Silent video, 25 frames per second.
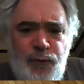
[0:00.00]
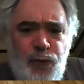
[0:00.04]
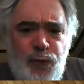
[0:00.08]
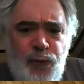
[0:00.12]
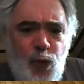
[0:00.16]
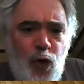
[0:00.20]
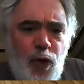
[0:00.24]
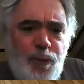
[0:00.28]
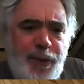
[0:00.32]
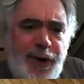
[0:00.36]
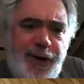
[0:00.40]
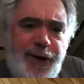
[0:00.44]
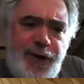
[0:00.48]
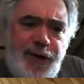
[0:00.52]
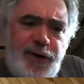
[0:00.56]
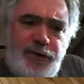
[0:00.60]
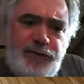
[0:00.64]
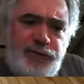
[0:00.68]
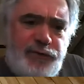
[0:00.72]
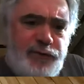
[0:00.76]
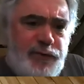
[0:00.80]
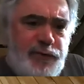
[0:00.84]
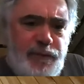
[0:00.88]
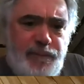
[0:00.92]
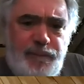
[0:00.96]

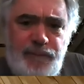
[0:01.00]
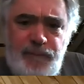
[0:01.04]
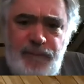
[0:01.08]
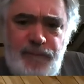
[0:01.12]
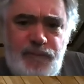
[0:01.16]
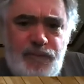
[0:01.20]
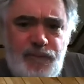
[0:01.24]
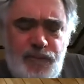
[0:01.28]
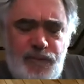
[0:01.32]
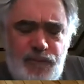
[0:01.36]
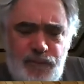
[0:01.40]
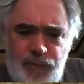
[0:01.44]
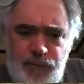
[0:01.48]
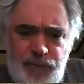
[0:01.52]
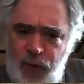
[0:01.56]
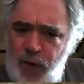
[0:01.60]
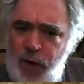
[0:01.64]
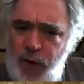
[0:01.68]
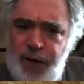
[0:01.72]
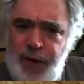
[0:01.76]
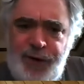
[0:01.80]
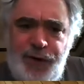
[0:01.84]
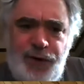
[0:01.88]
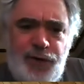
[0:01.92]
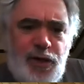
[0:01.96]
forebears
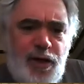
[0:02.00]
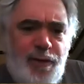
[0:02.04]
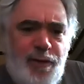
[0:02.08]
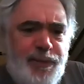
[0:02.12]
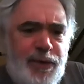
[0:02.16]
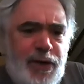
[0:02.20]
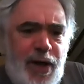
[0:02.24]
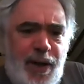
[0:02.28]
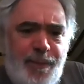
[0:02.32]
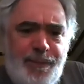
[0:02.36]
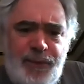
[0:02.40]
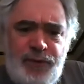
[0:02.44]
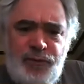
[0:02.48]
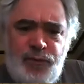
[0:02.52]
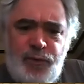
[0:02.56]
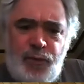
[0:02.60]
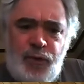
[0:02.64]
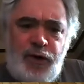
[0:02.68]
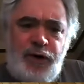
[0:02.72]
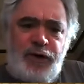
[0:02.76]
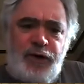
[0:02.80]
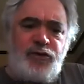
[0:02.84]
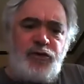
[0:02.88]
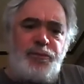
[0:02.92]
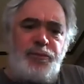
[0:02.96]
argued that monopolies
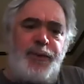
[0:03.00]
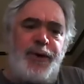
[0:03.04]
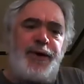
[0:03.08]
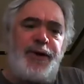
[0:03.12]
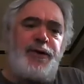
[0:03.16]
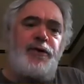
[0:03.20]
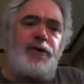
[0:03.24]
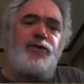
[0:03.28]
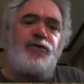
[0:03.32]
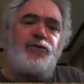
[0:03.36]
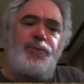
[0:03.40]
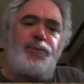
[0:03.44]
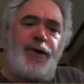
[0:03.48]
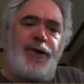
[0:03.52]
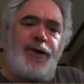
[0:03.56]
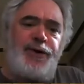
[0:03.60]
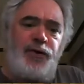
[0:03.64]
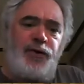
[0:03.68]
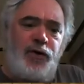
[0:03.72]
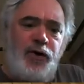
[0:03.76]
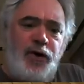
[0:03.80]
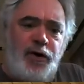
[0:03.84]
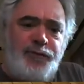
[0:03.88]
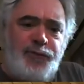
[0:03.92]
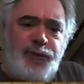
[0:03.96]
were widespread
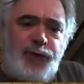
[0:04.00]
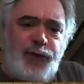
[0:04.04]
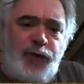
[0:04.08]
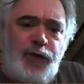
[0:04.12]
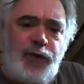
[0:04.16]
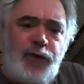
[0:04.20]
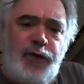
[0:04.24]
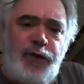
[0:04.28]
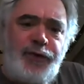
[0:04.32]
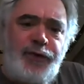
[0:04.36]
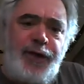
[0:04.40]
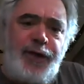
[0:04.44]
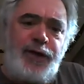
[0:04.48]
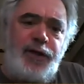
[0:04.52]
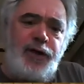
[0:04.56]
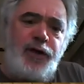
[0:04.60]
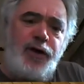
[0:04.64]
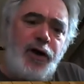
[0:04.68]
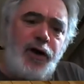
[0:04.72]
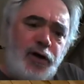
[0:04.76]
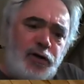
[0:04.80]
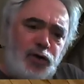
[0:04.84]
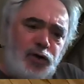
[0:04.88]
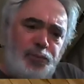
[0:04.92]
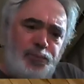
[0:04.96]
and harmful and they
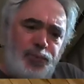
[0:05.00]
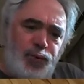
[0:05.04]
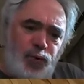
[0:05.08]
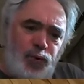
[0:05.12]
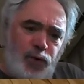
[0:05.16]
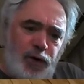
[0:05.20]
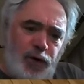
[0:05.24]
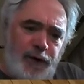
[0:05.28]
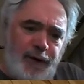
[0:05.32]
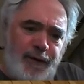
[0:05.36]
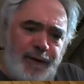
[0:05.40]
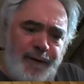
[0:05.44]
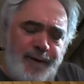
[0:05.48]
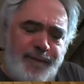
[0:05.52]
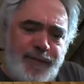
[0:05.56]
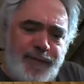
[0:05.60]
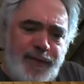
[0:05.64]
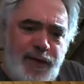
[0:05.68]
hurt the poor.